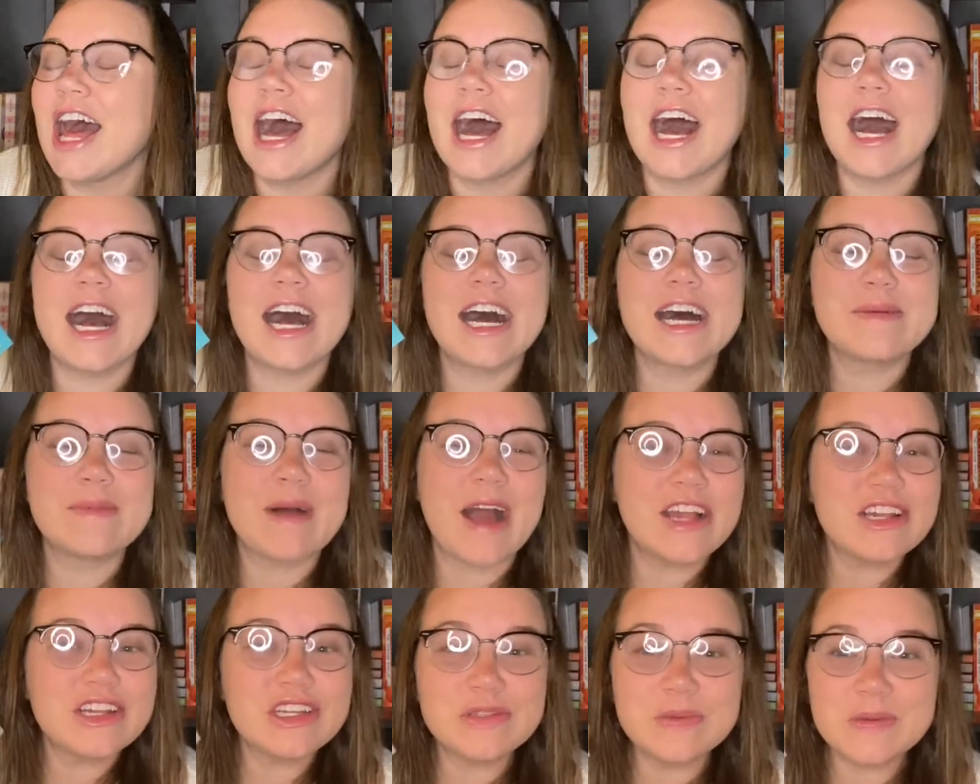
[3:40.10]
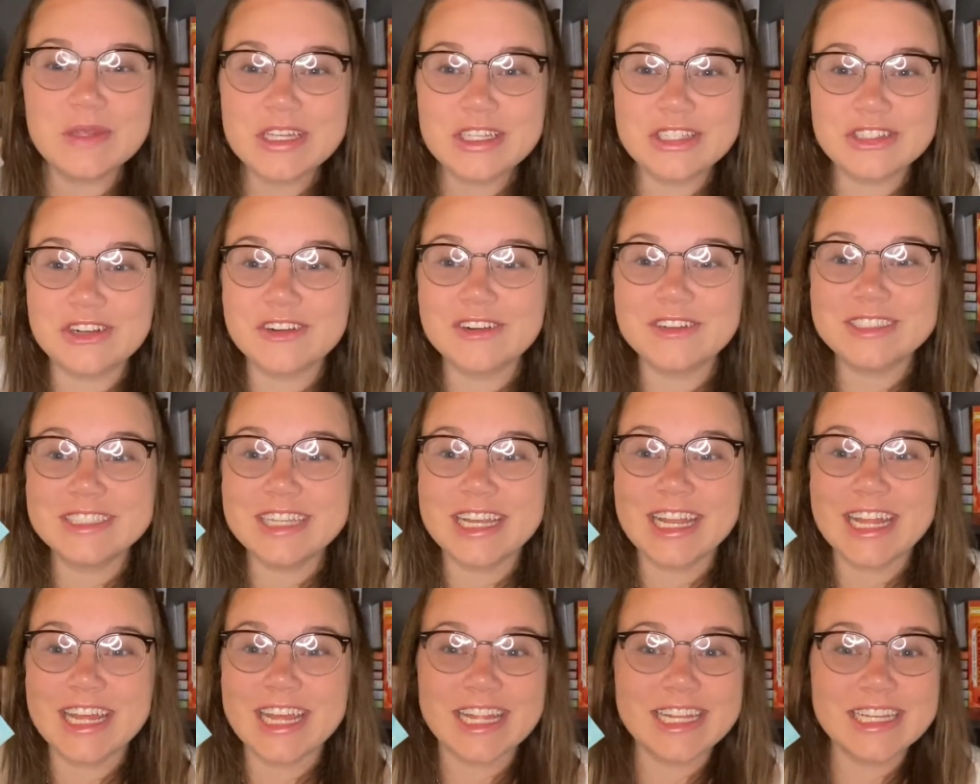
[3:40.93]
I just really struggled
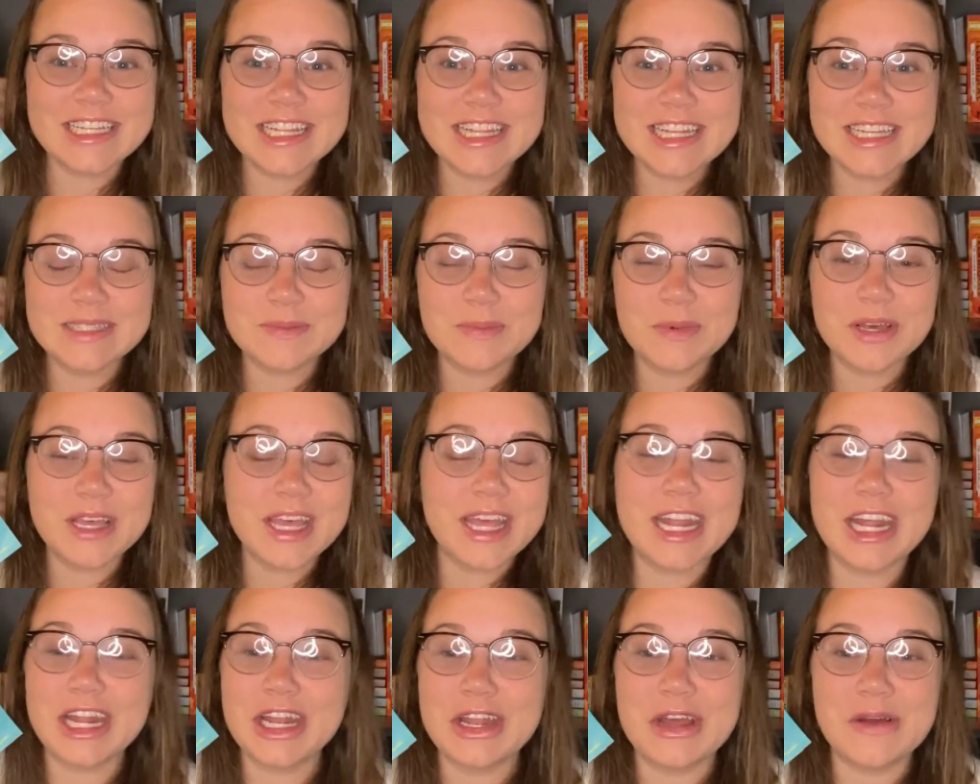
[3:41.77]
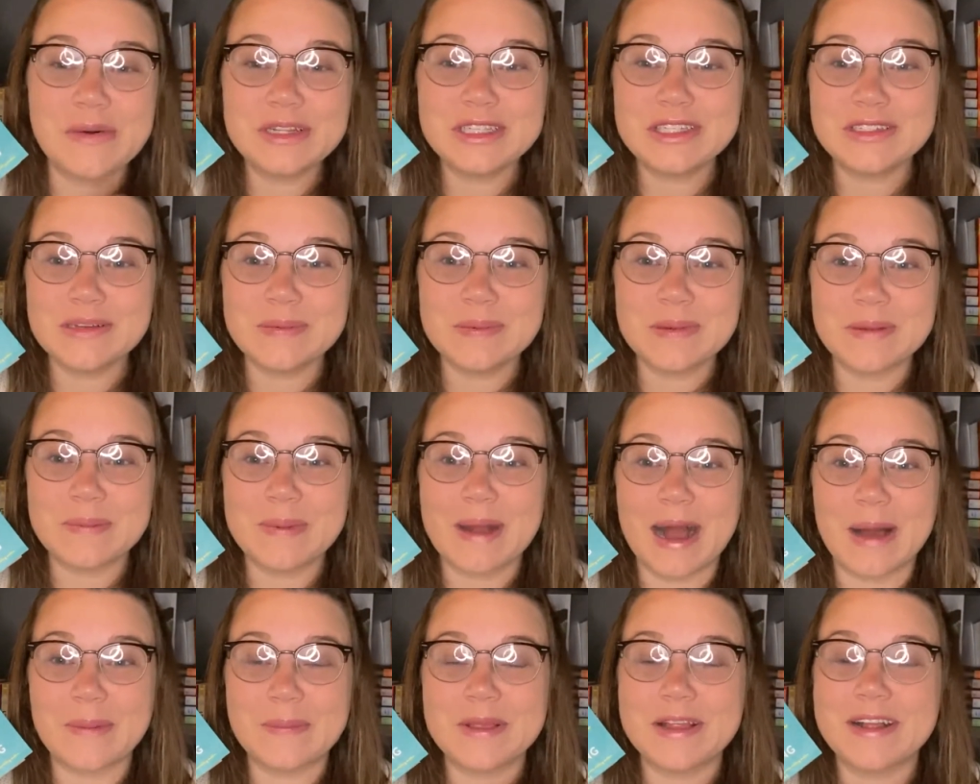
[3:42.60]
getting into this book, and I know it's super
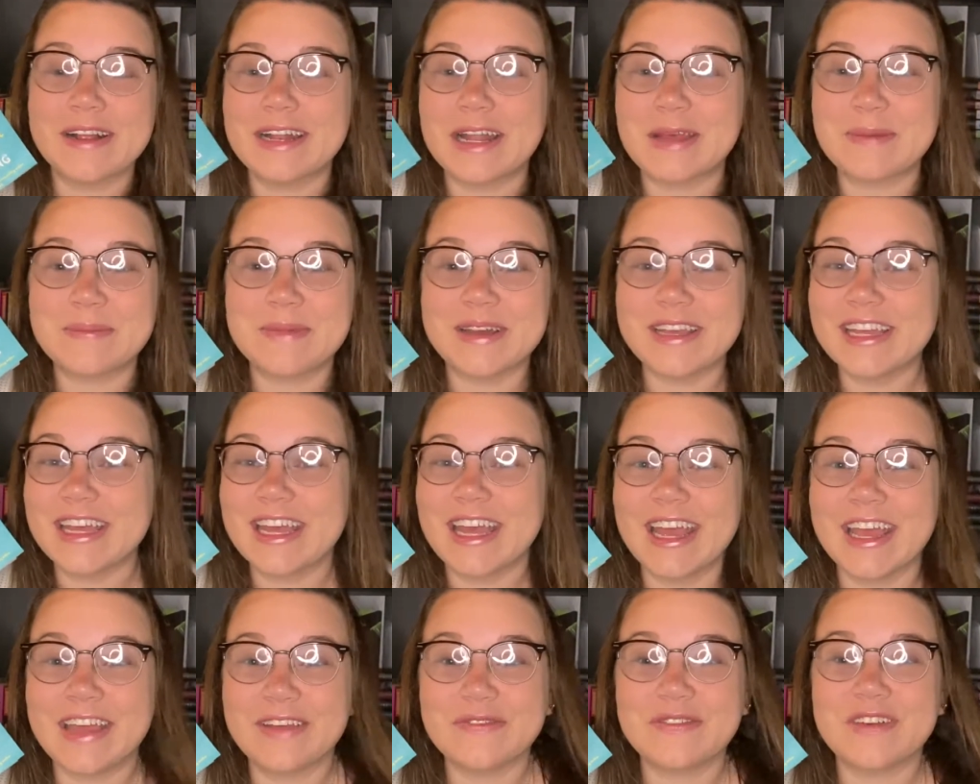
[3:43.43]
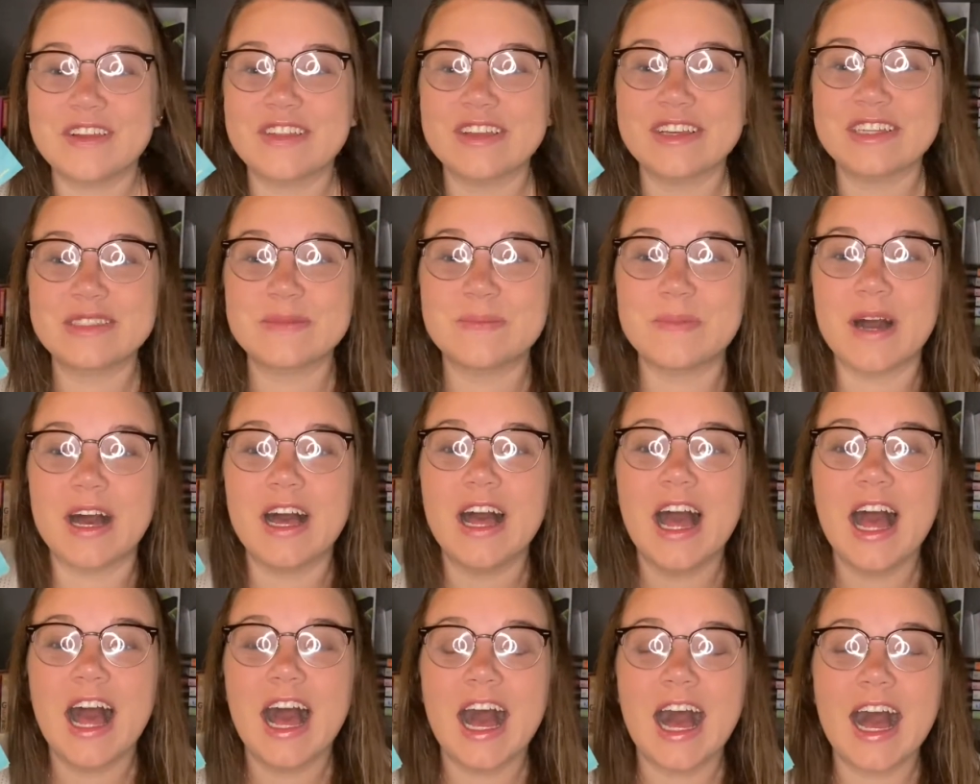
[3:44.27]
popular and I might get hate for this, but
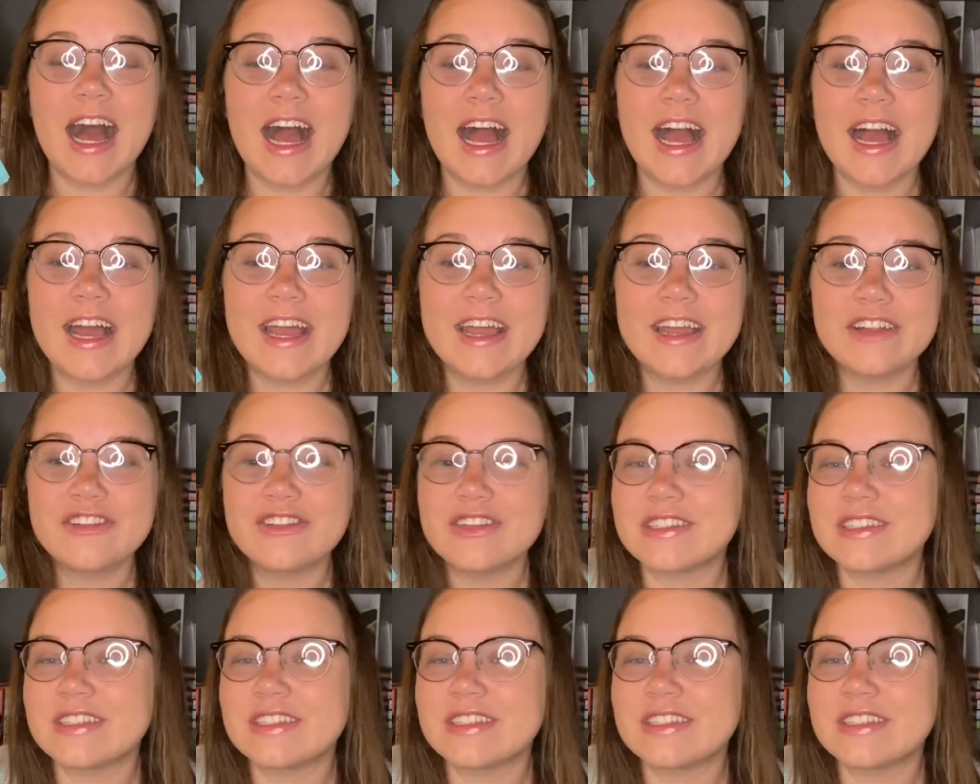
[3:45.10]
I